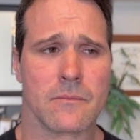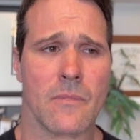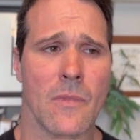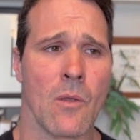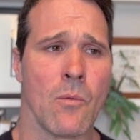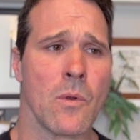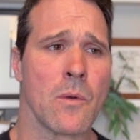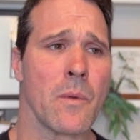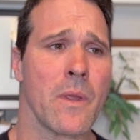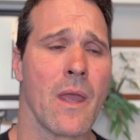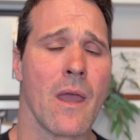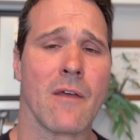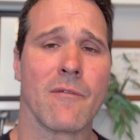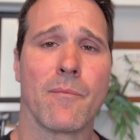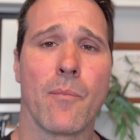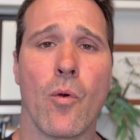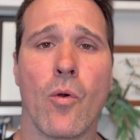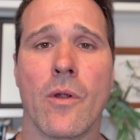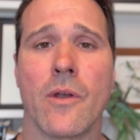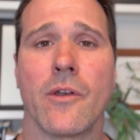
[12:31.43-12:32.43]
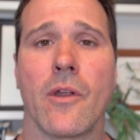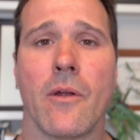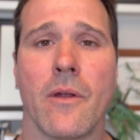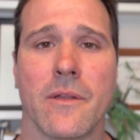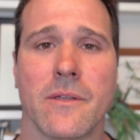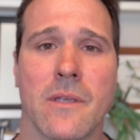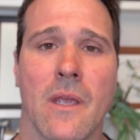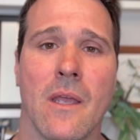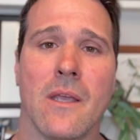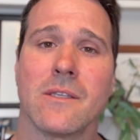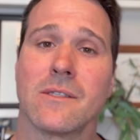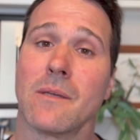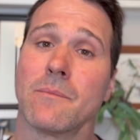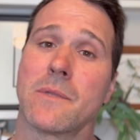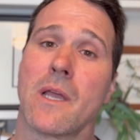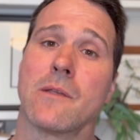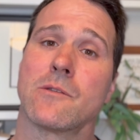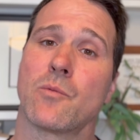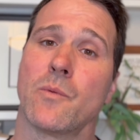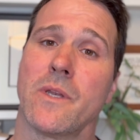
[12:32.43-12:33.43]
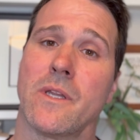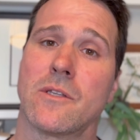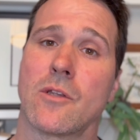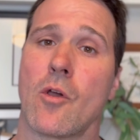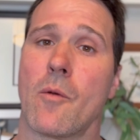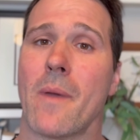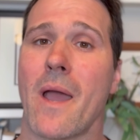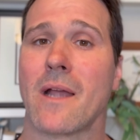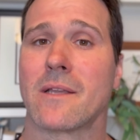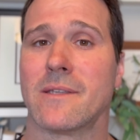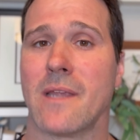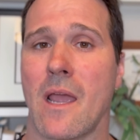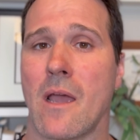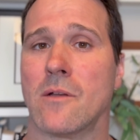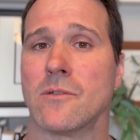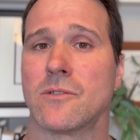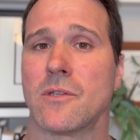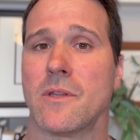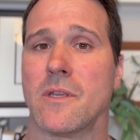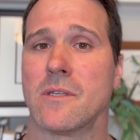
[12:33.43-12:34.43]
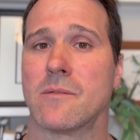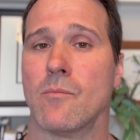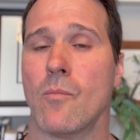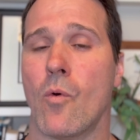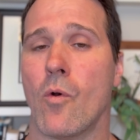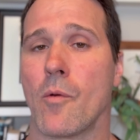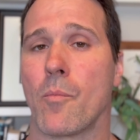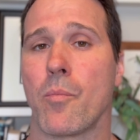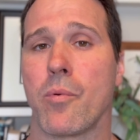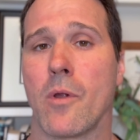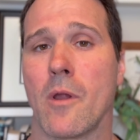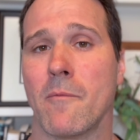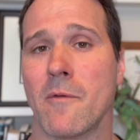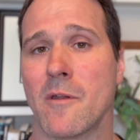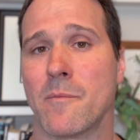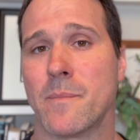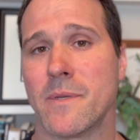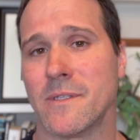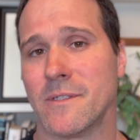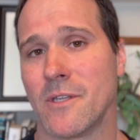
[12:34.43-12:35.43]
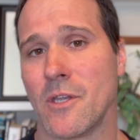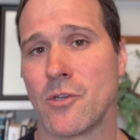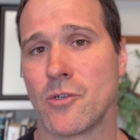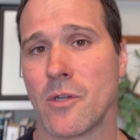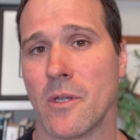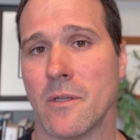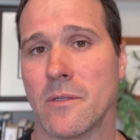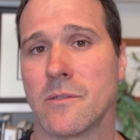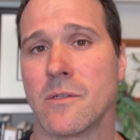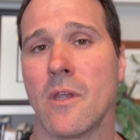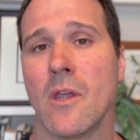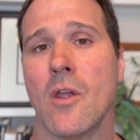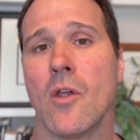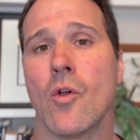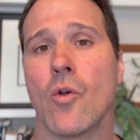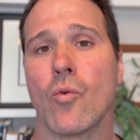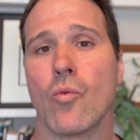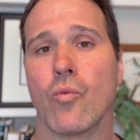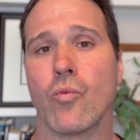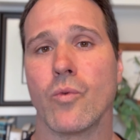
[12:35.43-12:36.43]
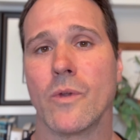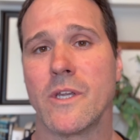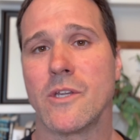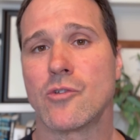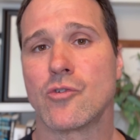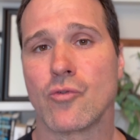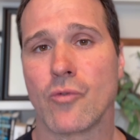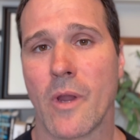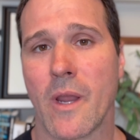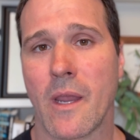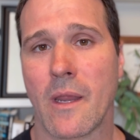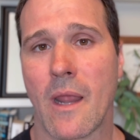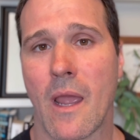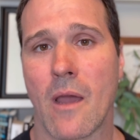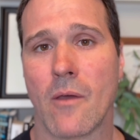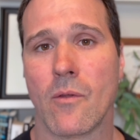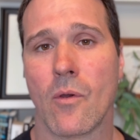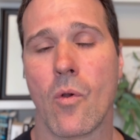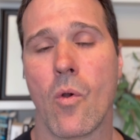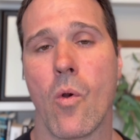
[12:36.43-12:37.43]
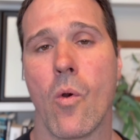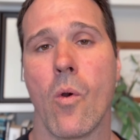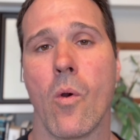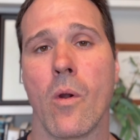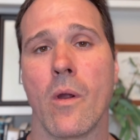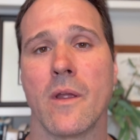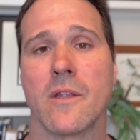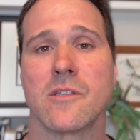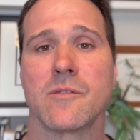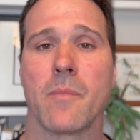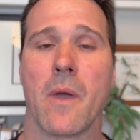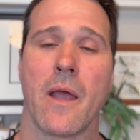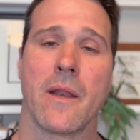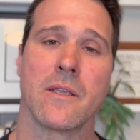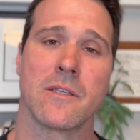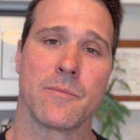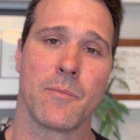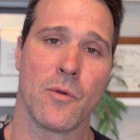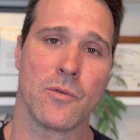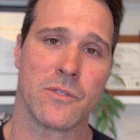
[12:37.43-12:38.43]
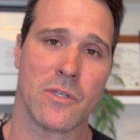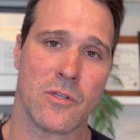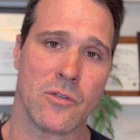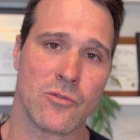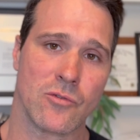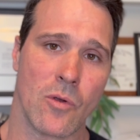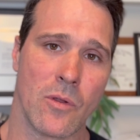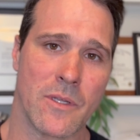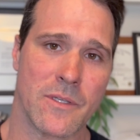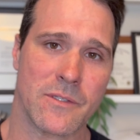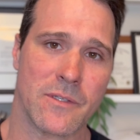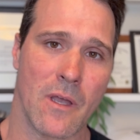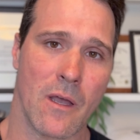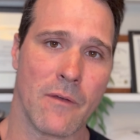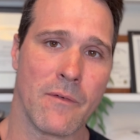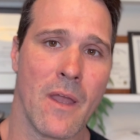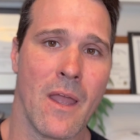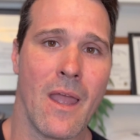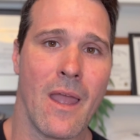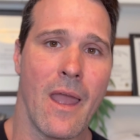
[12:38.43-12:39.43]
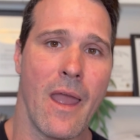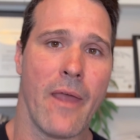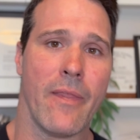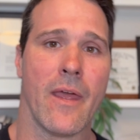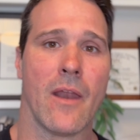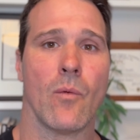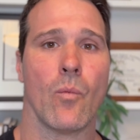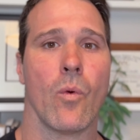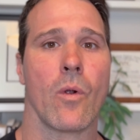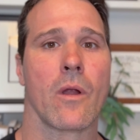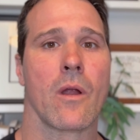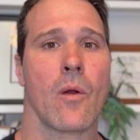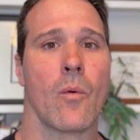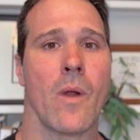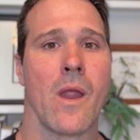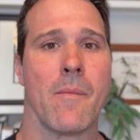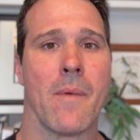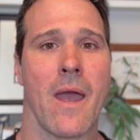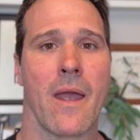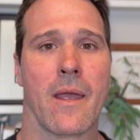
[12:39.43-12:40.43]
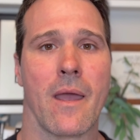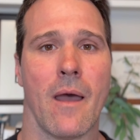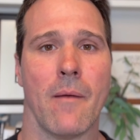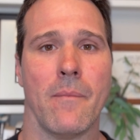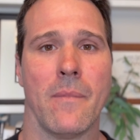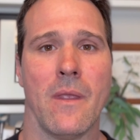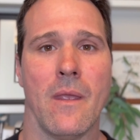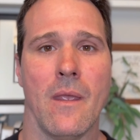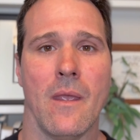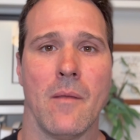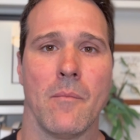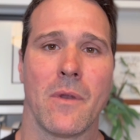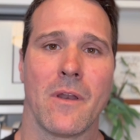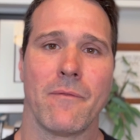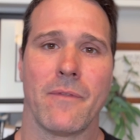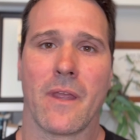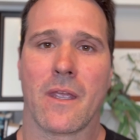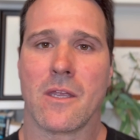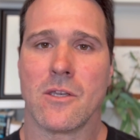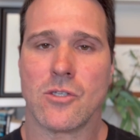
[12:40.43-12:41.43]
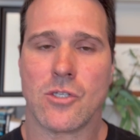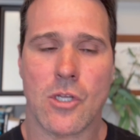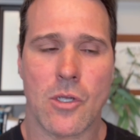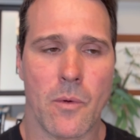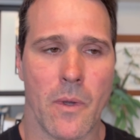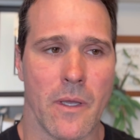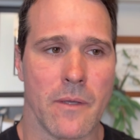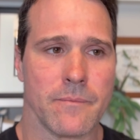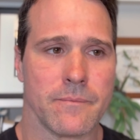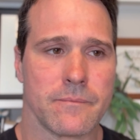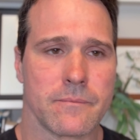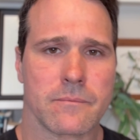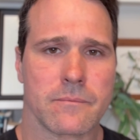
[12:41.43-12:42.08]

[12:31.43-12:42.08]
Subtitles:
when we have poor endurance, sometimes we need to go back down to these more primitive positions, retrain how the core and spine is supposed to control itself, and then work our way back up. But if they can do it,